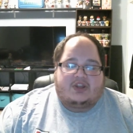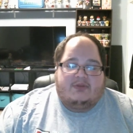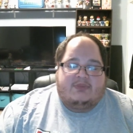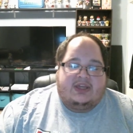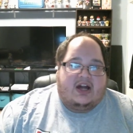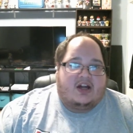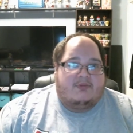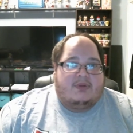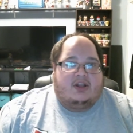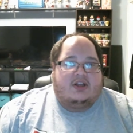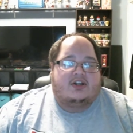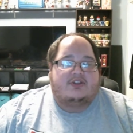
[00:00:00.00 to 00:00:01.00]
Bianca
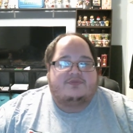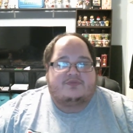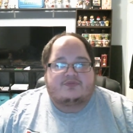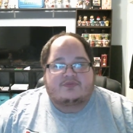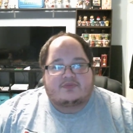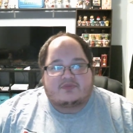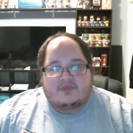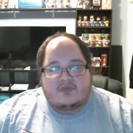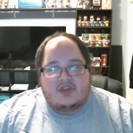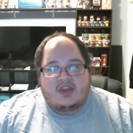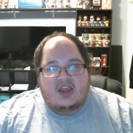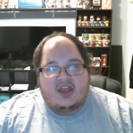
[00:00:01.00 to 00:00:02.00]
Belair.
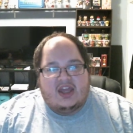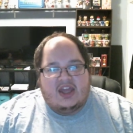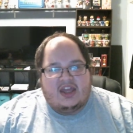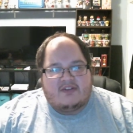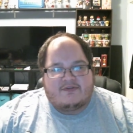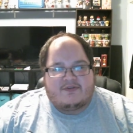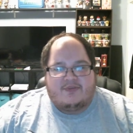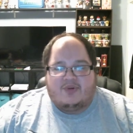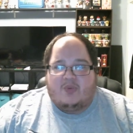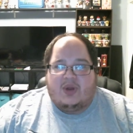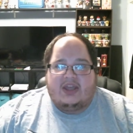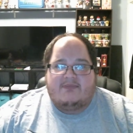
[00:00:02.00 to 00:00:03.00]
And from the
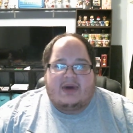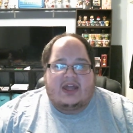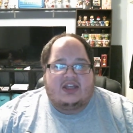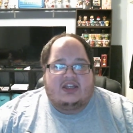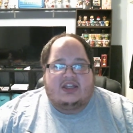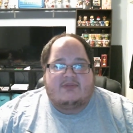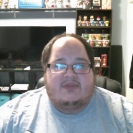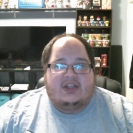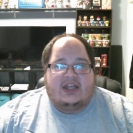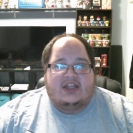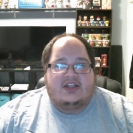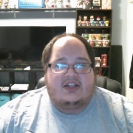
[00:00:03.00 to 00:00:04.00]
way Mia Yim
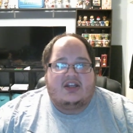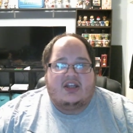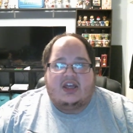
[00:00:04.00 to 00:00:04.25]
landed,